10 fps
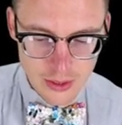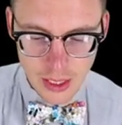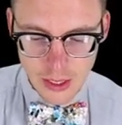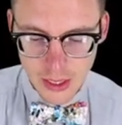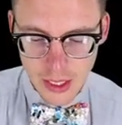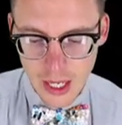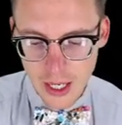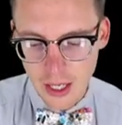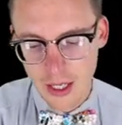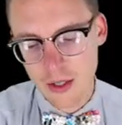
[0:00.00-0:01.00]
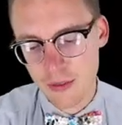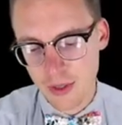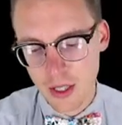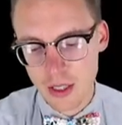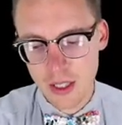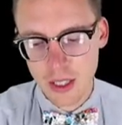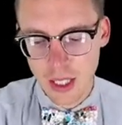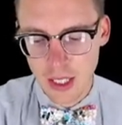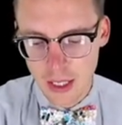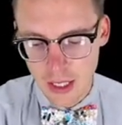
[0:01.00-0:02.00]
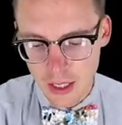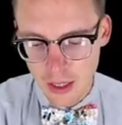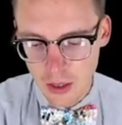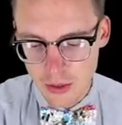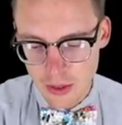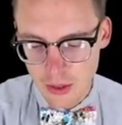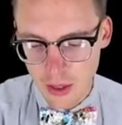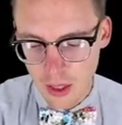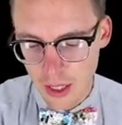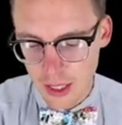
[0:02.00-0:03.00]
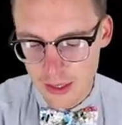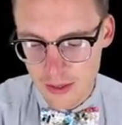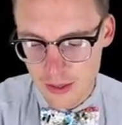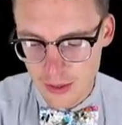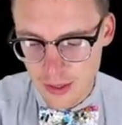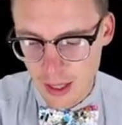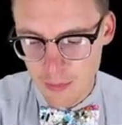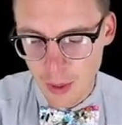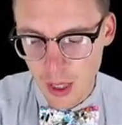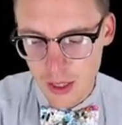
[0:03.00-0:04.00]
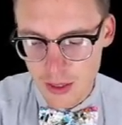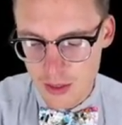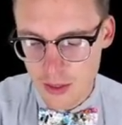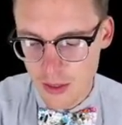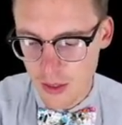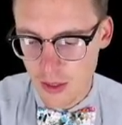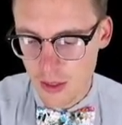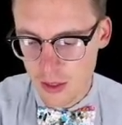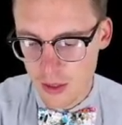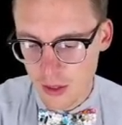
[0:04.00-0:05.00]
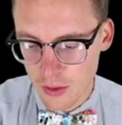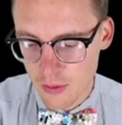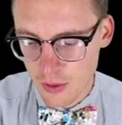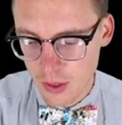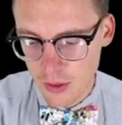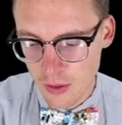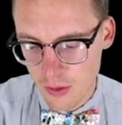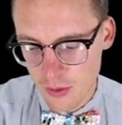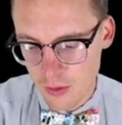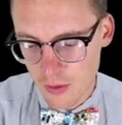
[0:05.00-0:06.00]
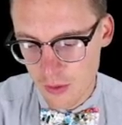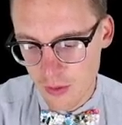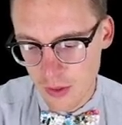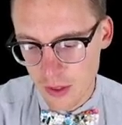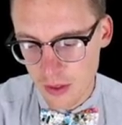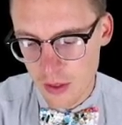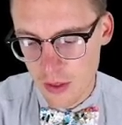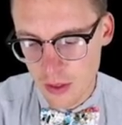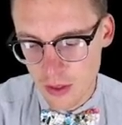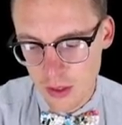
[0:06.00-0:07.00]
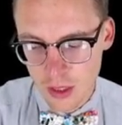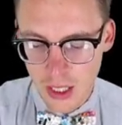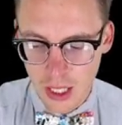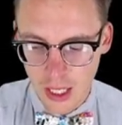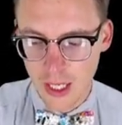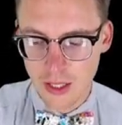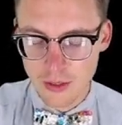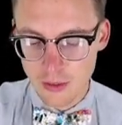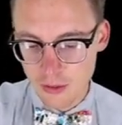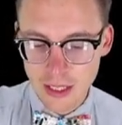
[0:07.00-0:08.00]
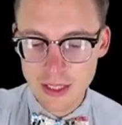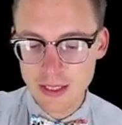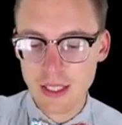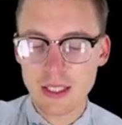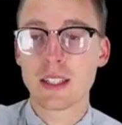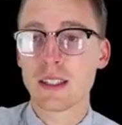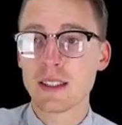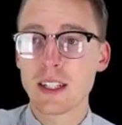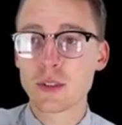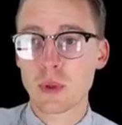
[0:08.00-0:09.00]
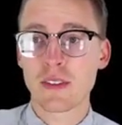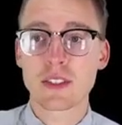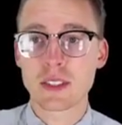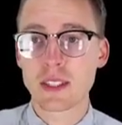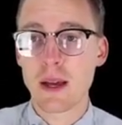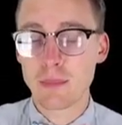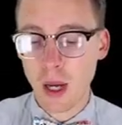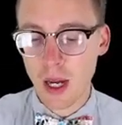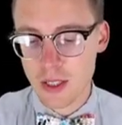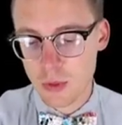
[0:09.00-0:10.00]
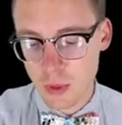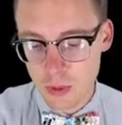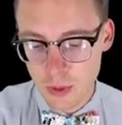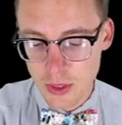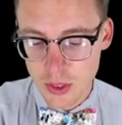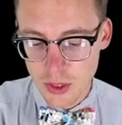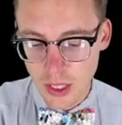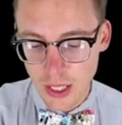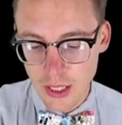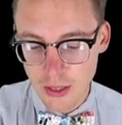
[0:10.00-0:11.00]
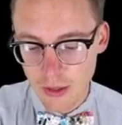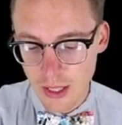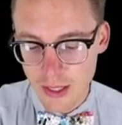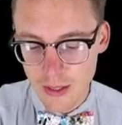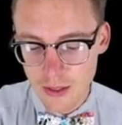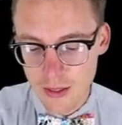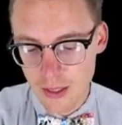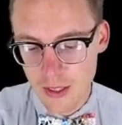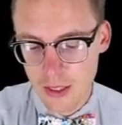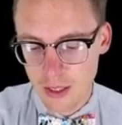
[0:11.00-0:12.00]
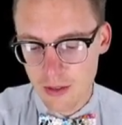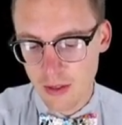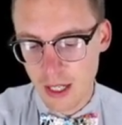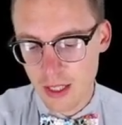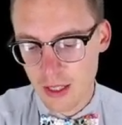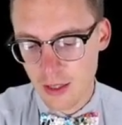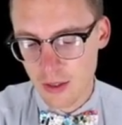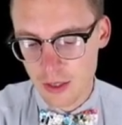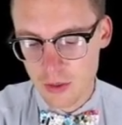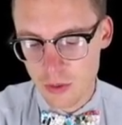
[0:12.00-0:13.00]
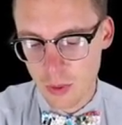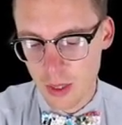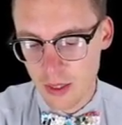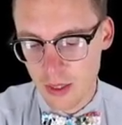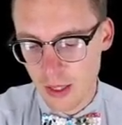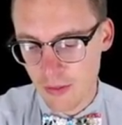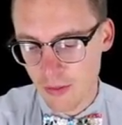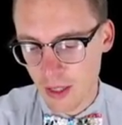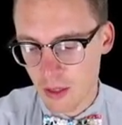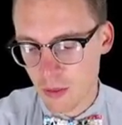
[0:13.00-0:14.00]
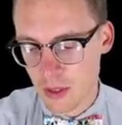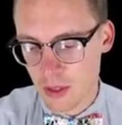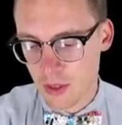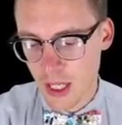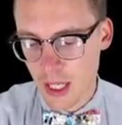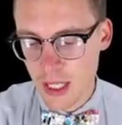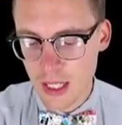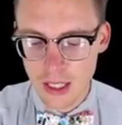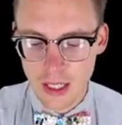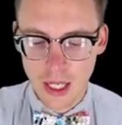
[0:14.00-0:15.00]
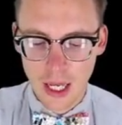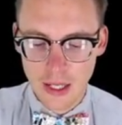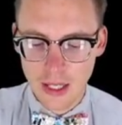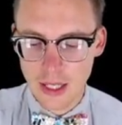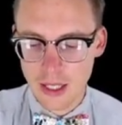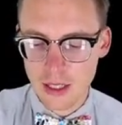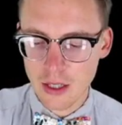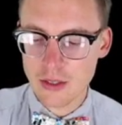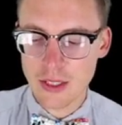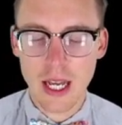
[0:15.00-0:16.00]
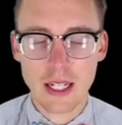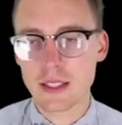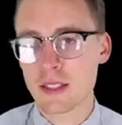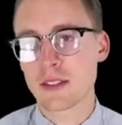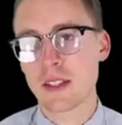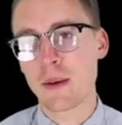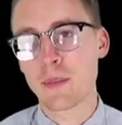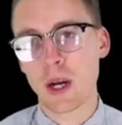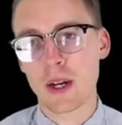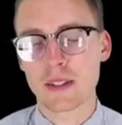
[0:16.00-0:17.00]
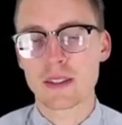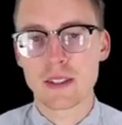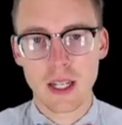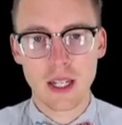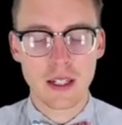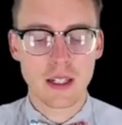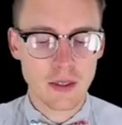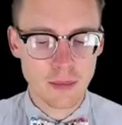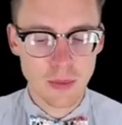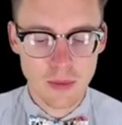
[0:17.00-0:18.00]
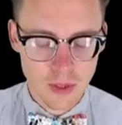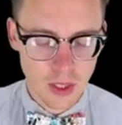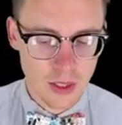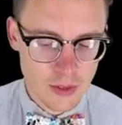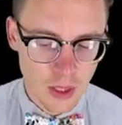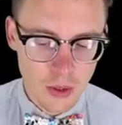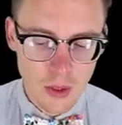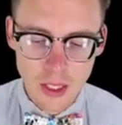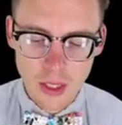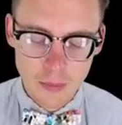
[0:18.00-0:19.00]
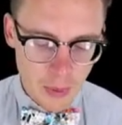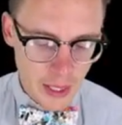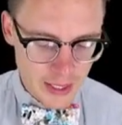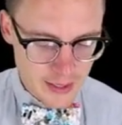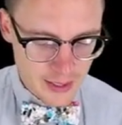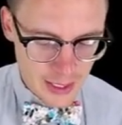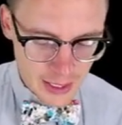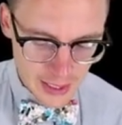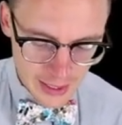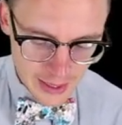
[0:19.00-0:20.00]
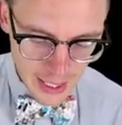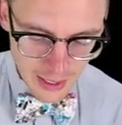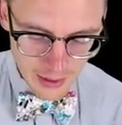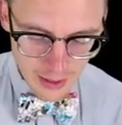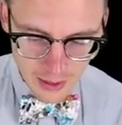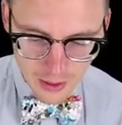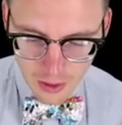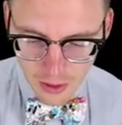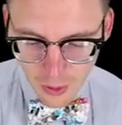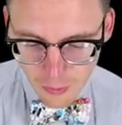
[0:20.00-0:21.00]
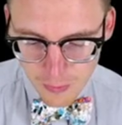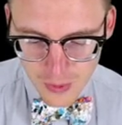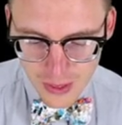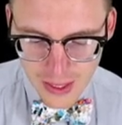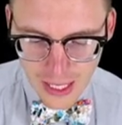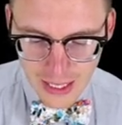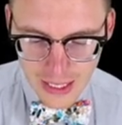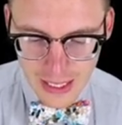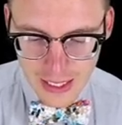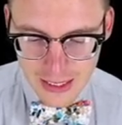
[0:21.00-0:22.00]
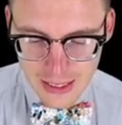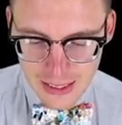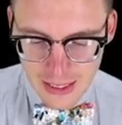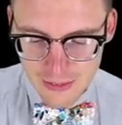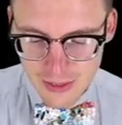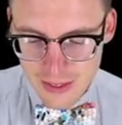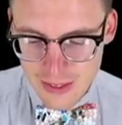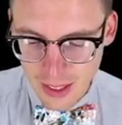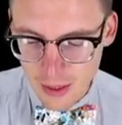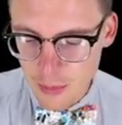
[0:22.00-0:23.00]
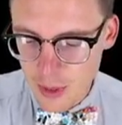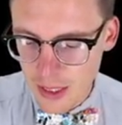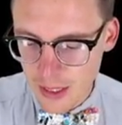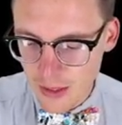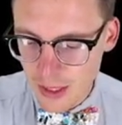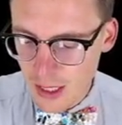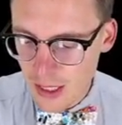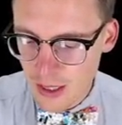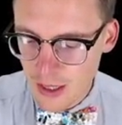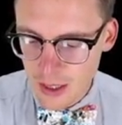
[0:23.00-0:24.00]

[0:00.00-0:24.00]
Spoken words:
and then, hey, I know func, and then it goes and it accesses that box called, func, and reads it, does whatever's in that box, which was created right here, right? This is where the func was created, and then it goes and accesses that box, and it moves on. So, but hopefully that kind of gives some clarity